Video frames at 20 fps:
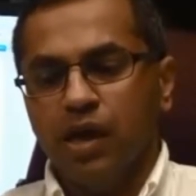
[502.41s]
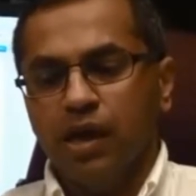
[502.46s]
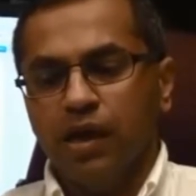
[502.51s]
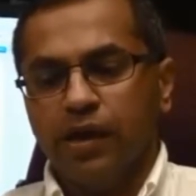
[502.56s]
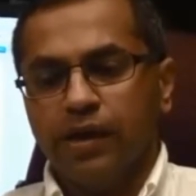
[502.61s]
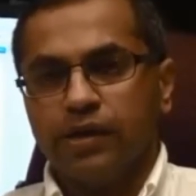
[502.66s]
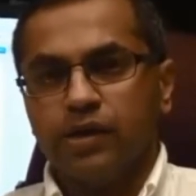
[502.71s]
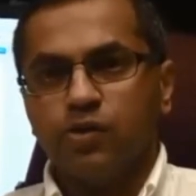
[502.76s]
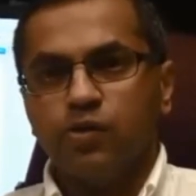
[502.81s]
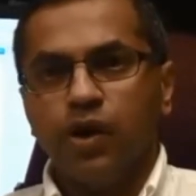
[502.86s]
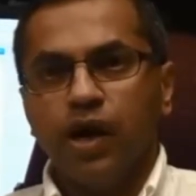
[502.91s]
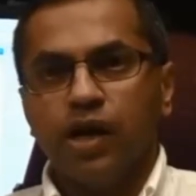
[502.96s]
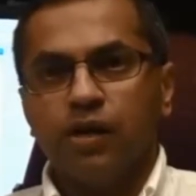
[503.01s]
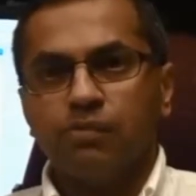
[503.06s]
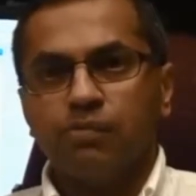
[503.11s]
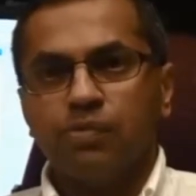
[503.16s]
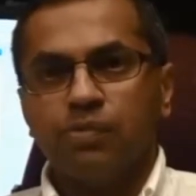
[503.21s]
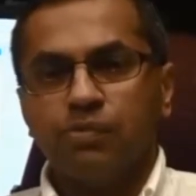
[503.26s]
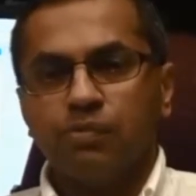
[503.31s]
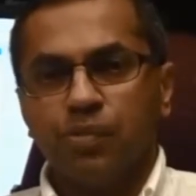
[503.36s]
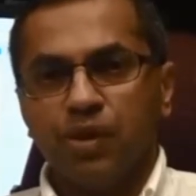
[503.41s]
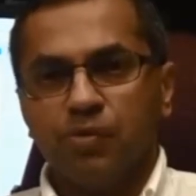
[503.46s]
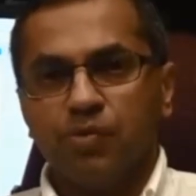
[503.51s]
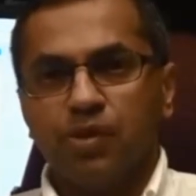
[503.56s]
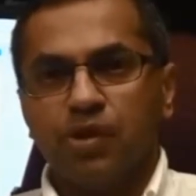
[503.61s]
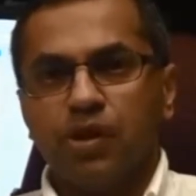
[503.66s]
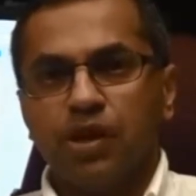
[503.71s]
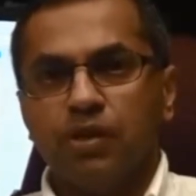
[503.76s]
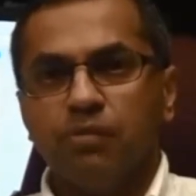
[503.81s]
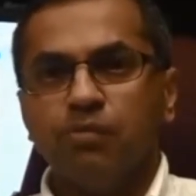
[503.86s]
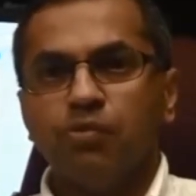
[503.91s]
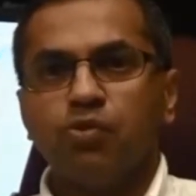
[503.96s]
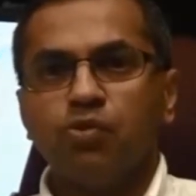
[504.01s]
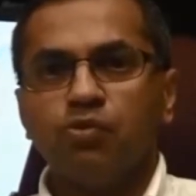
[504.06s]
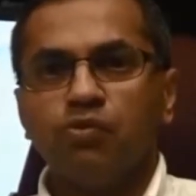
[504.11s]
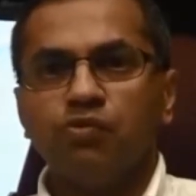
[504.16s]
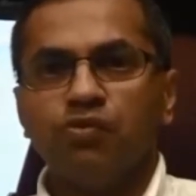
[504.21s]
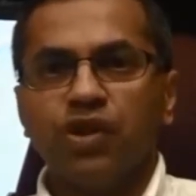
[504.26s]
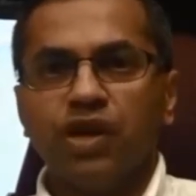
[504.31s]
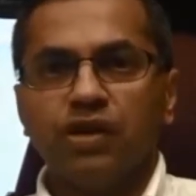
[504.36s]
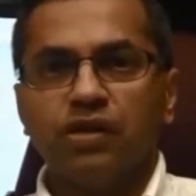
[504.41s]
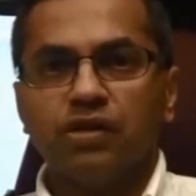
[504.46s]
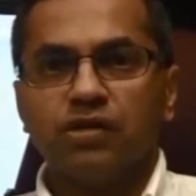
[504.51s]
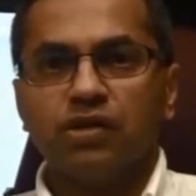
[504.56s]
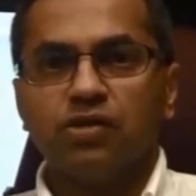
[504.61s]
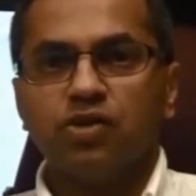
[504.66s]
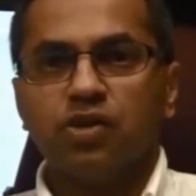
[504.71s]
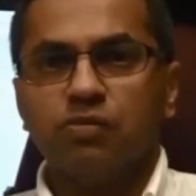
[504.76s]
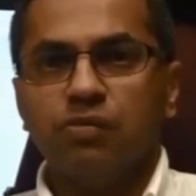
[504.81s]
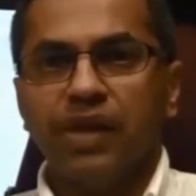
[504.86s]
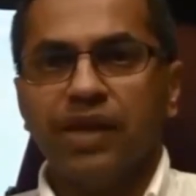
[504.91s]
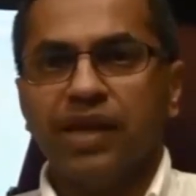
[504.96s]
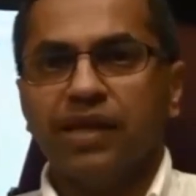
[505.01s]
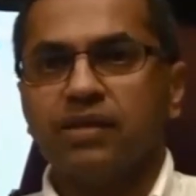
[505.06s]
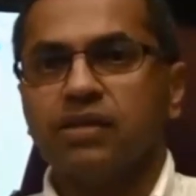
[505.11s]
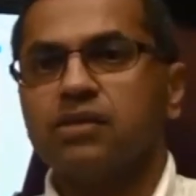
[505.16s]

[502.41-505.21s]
to help people improve their decision making.